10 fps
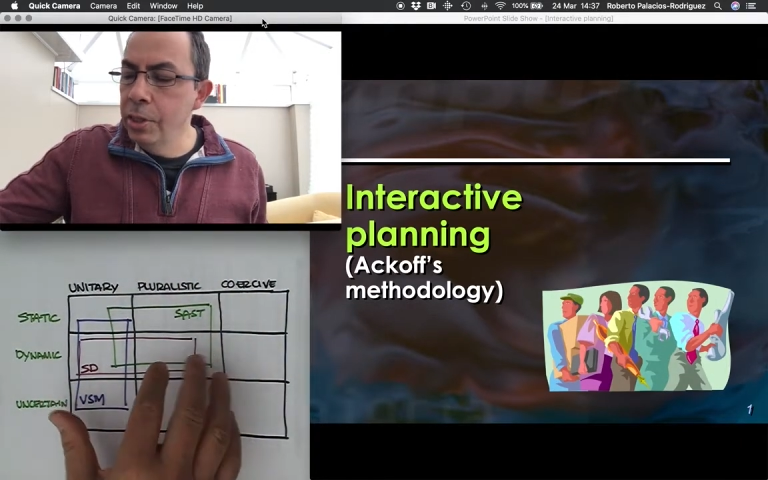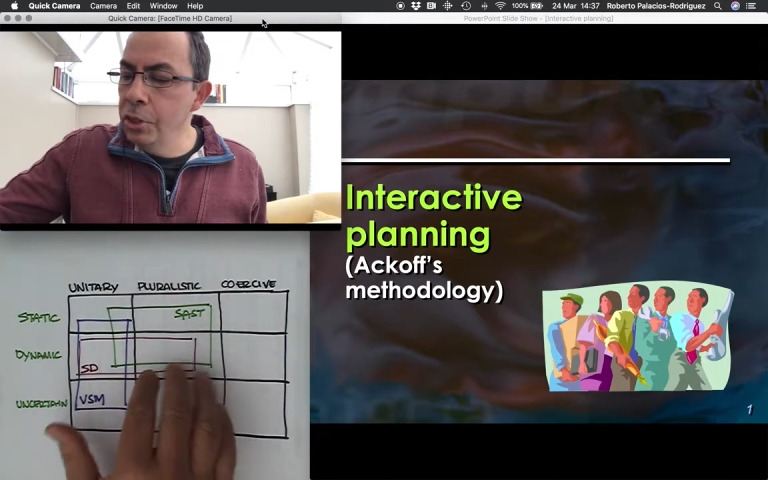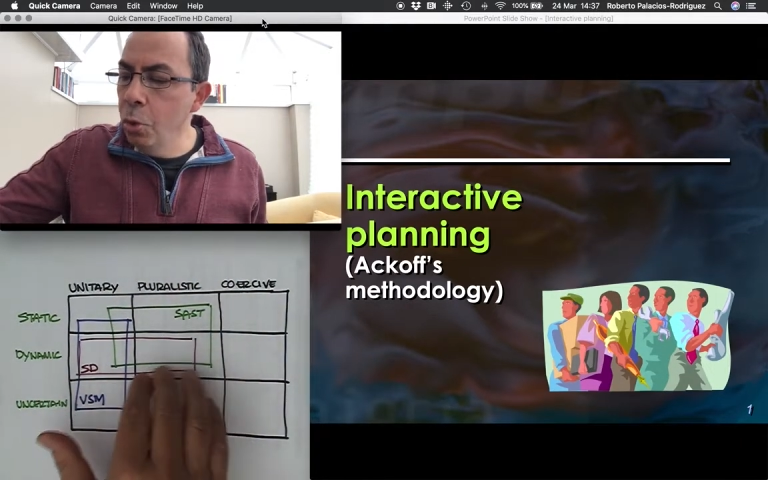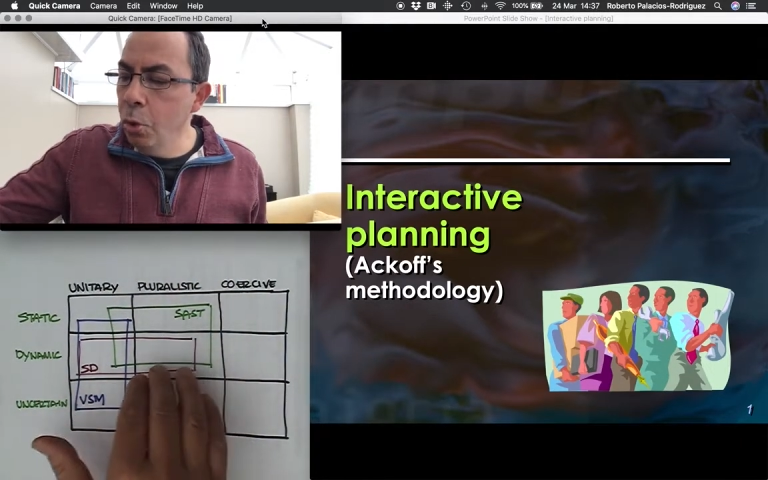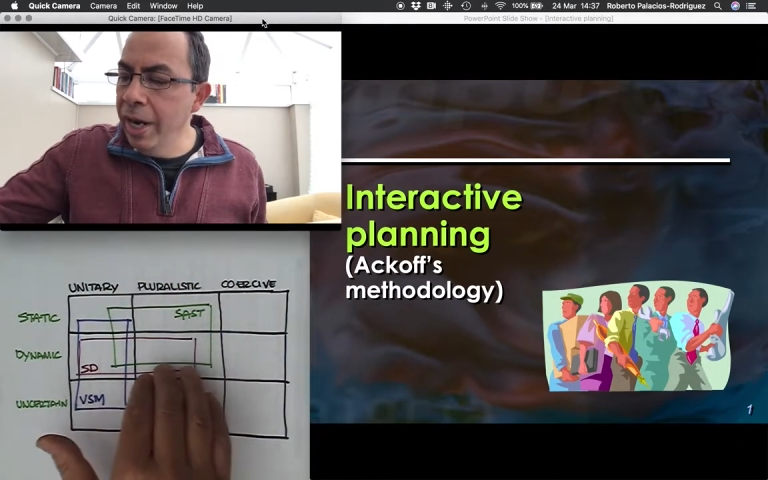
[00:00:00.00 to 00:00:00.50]

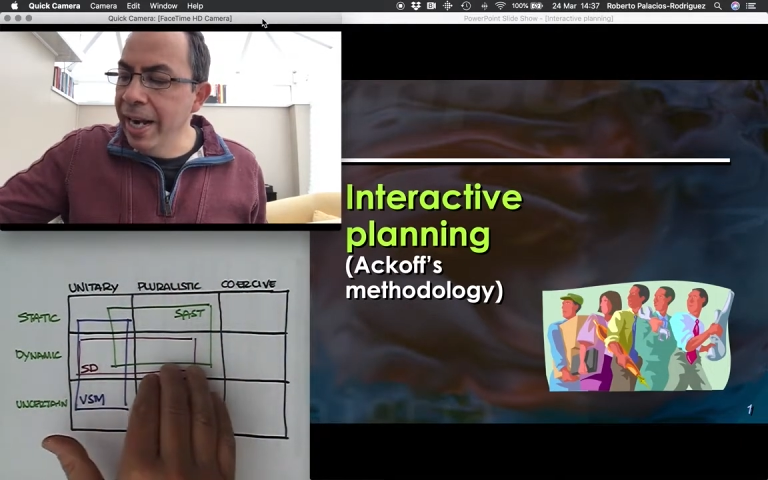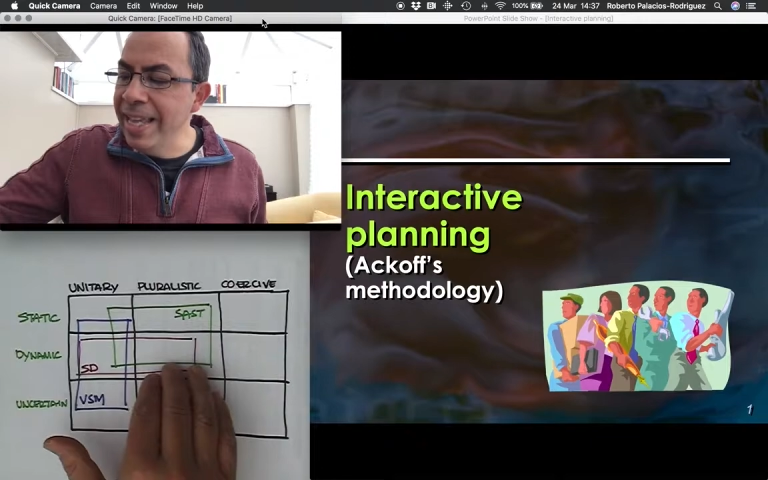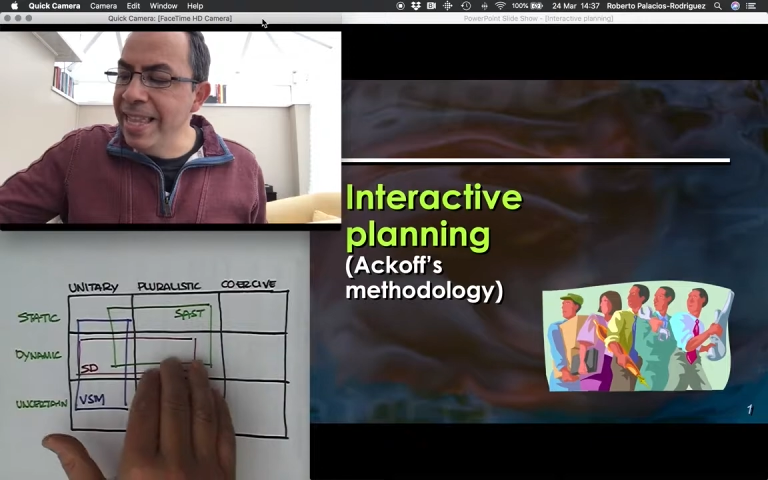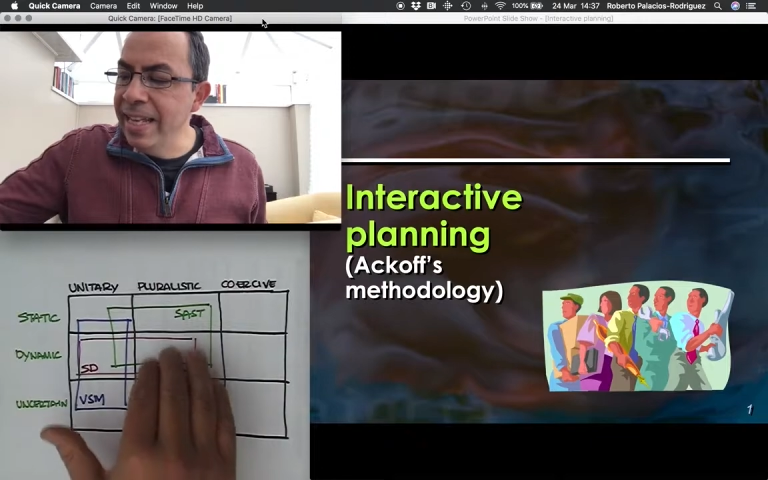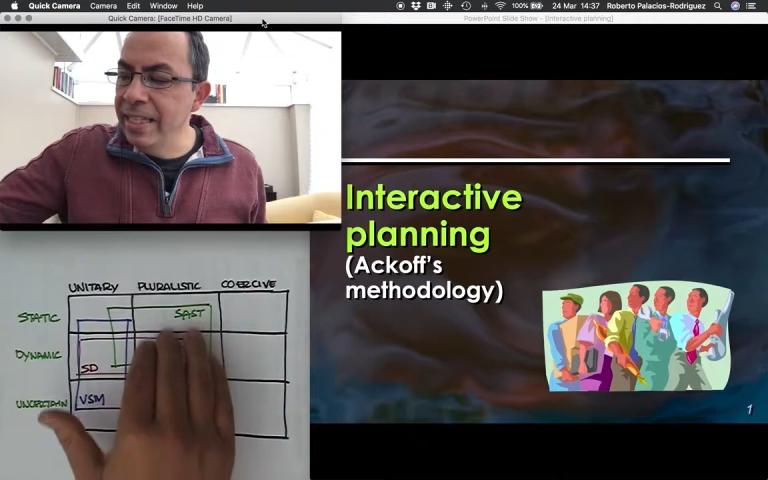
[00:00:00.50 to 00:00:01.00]
you can
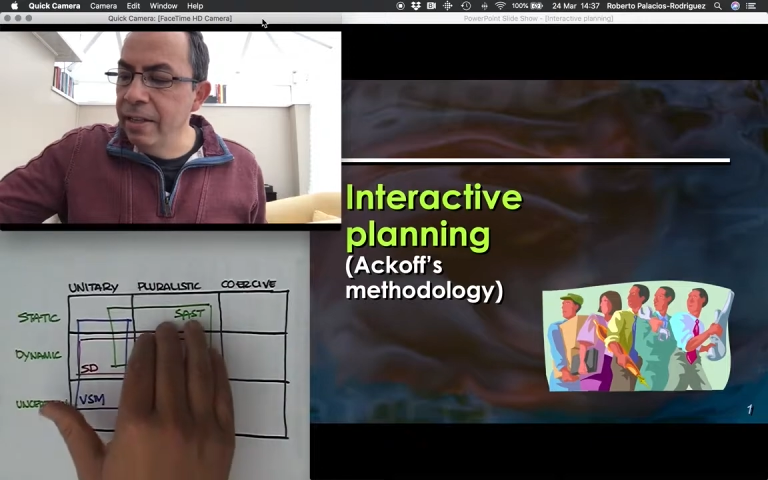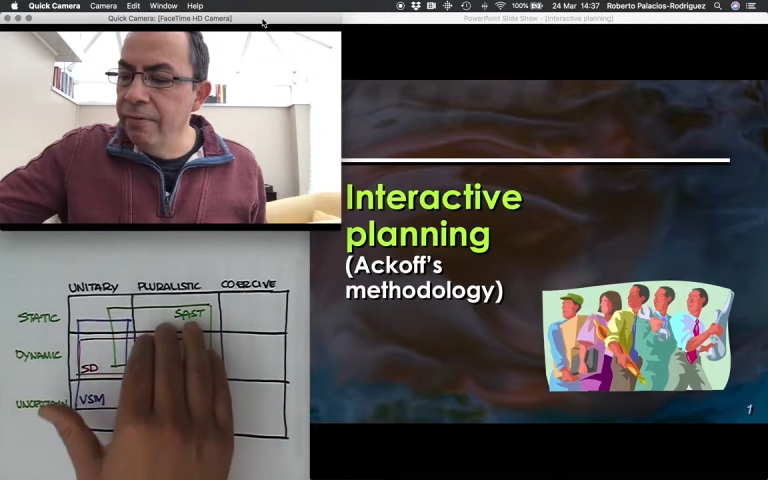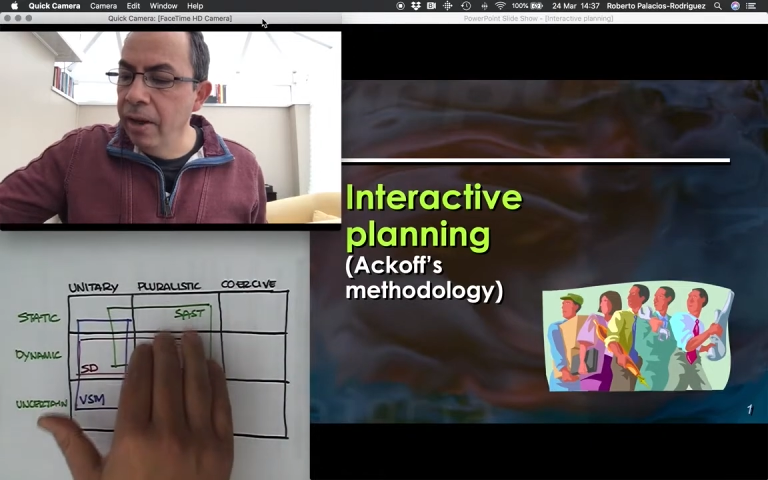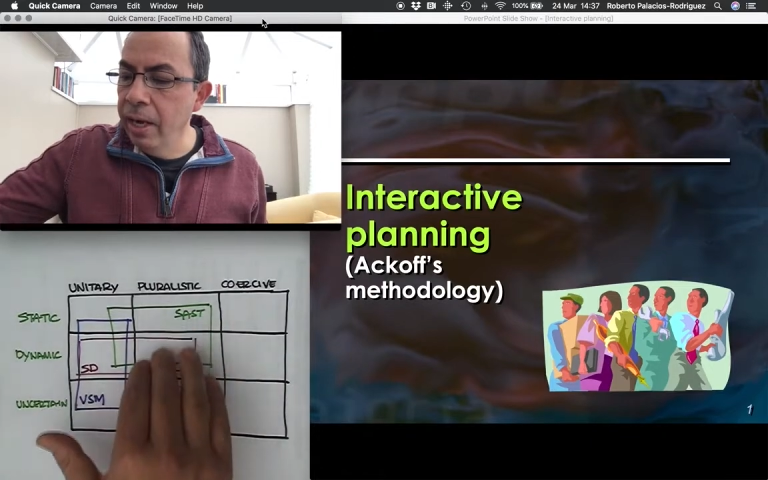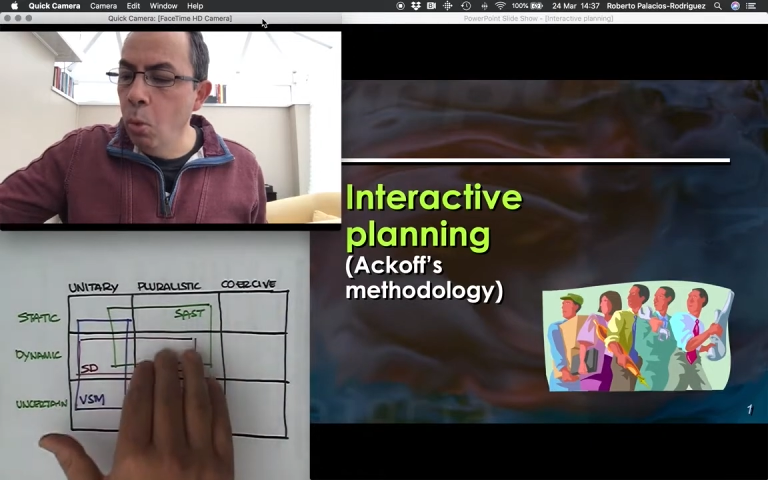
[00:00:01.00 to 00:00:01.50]
identify